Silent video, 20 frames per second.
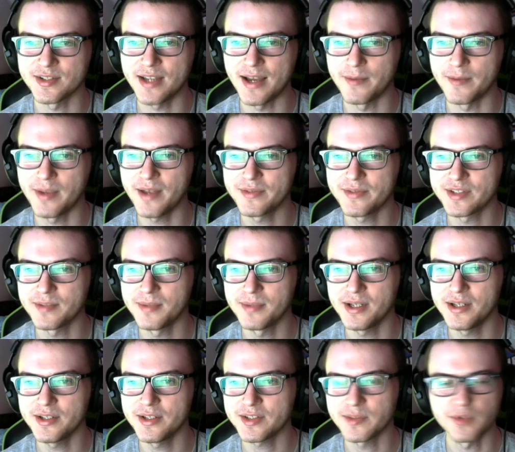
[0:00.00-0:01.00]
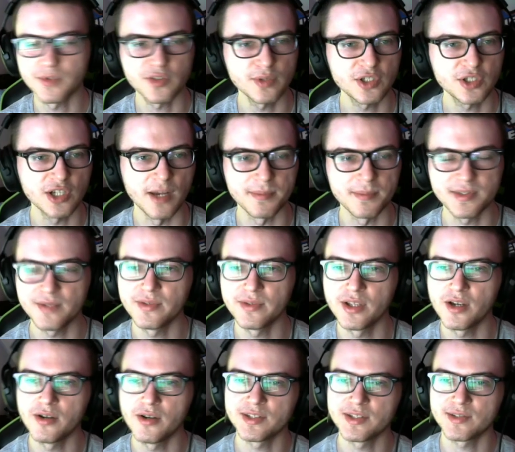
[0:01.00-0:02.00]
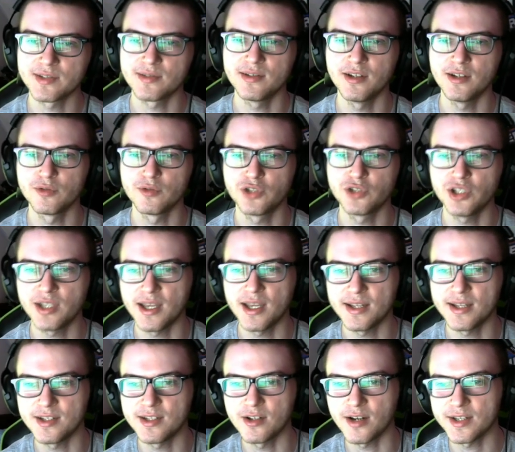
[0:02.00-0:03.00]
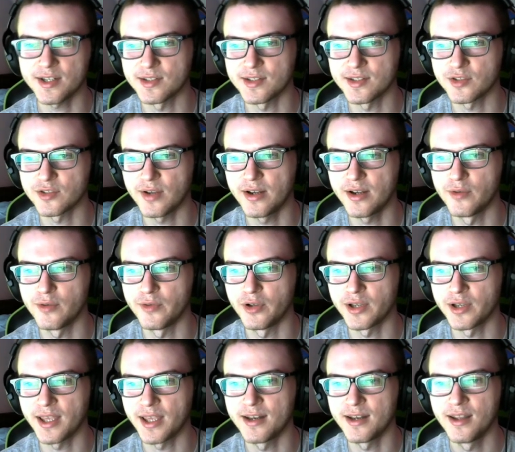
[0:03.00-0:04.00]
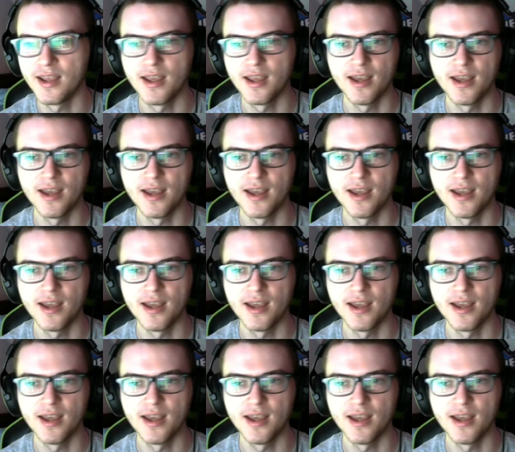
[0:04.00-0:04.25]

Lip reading: yeah, we have some switch ups, even though it's, you know, GK, TRS, and terrain oval again.